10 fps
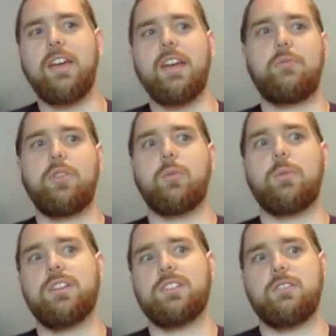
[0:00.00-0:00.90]
If there
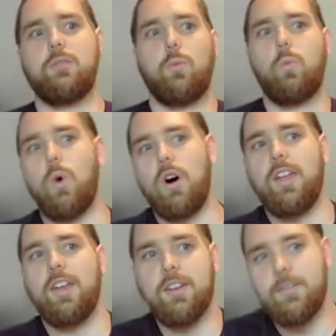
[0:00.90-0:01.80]
was
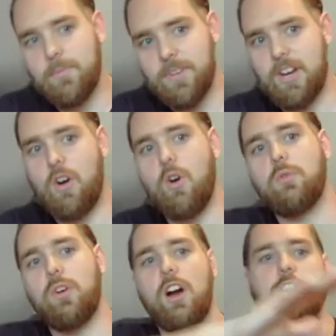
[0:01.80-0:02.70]
one kind of
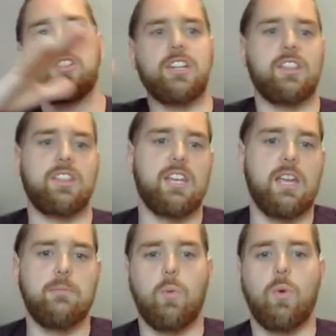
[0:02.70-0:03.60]
overarching
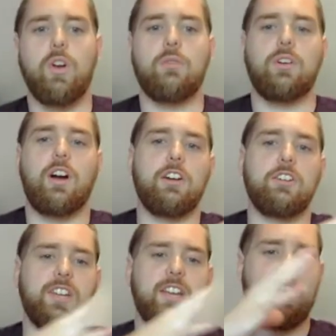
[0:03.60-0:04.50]
theme or one
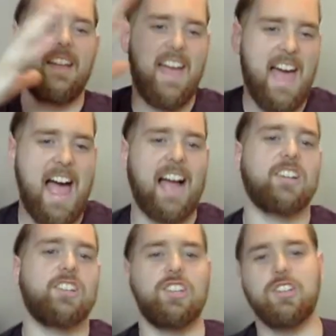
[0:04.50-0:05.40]
overarching
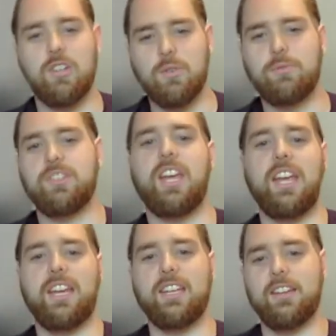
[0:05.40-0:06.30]
action you've
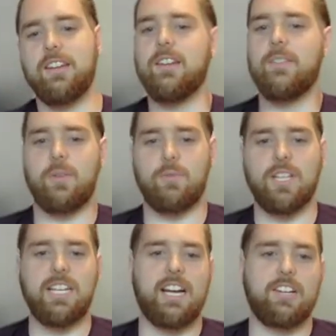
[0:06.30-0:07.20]
taken that
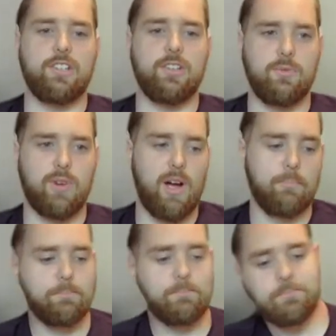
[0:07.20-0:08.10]
really got you
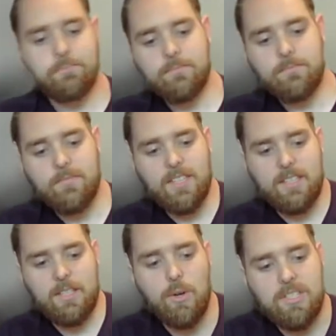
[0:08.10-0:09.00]
from, a